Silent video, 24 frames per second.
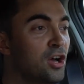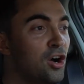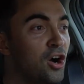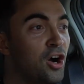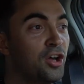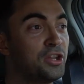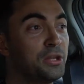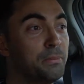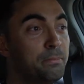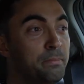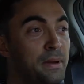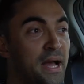
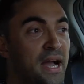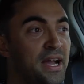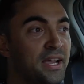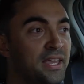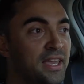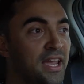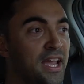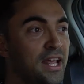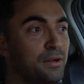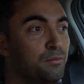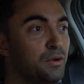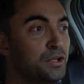on the back
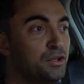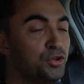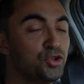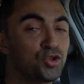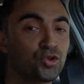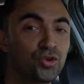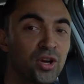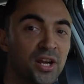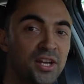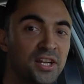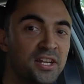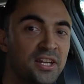end when you
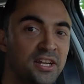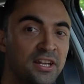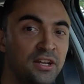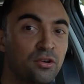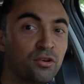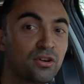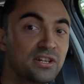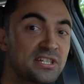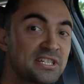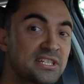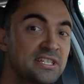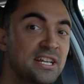trade it in
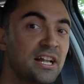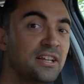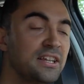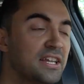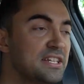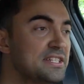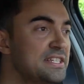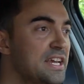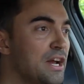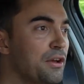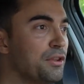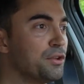or sell
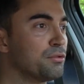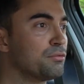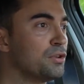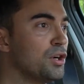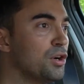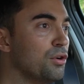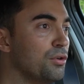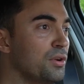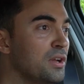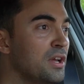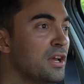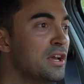it down the
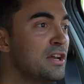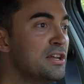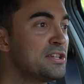road.